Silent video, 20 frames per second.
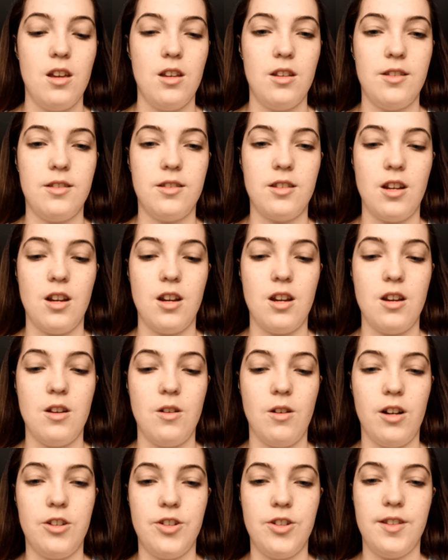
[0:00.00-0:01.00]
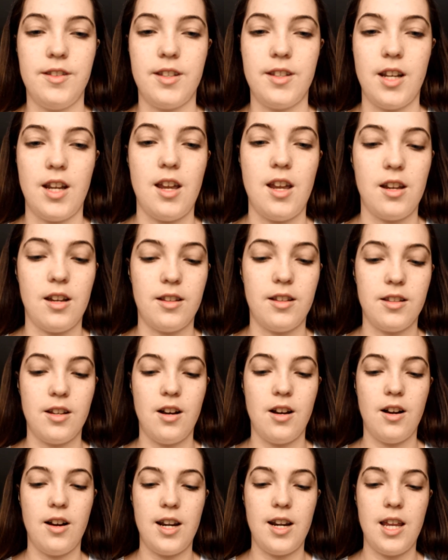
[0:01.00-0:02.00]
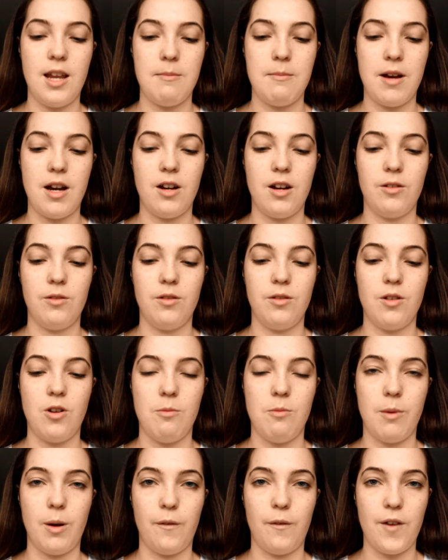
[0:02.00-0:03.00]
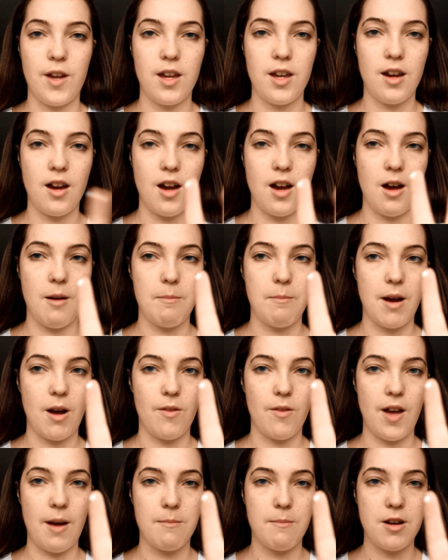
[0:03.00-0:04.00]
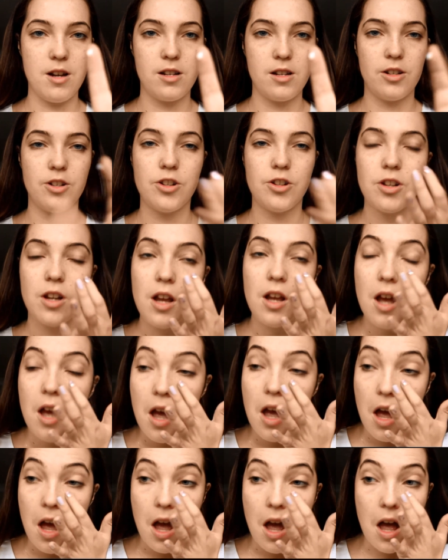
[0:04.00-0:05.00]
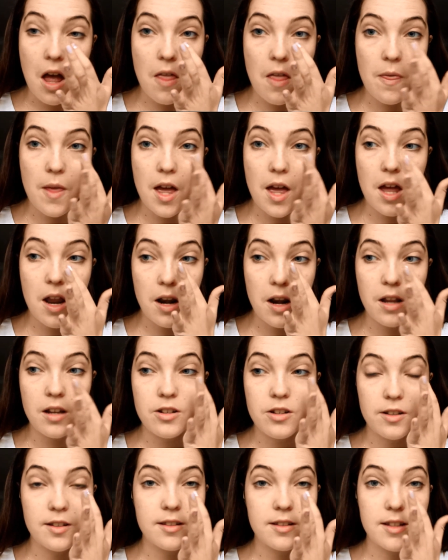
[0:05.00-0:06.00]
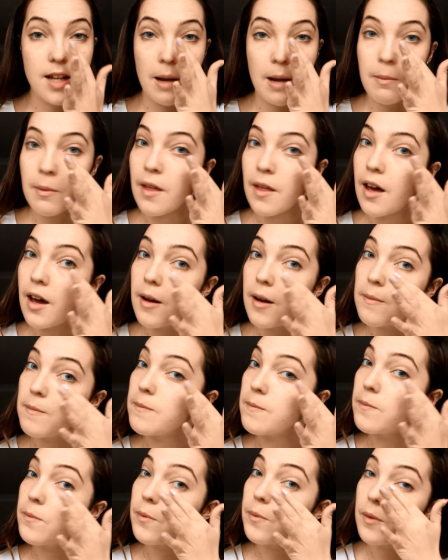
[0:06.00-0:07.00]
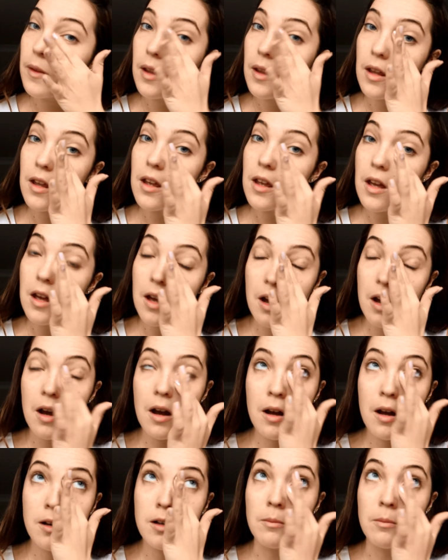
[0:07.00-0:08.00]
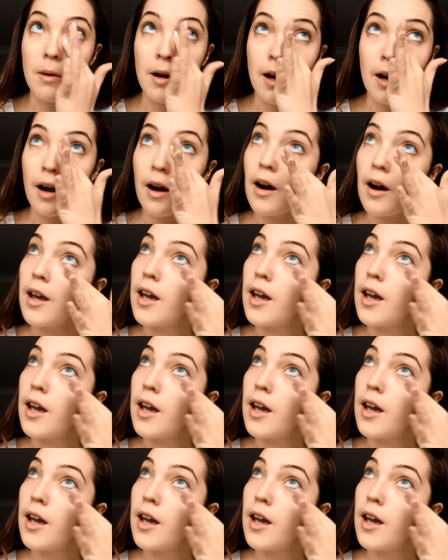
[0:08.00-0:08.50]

So I just take a tiny amount on my finger, about that much, and then just dab that under my eye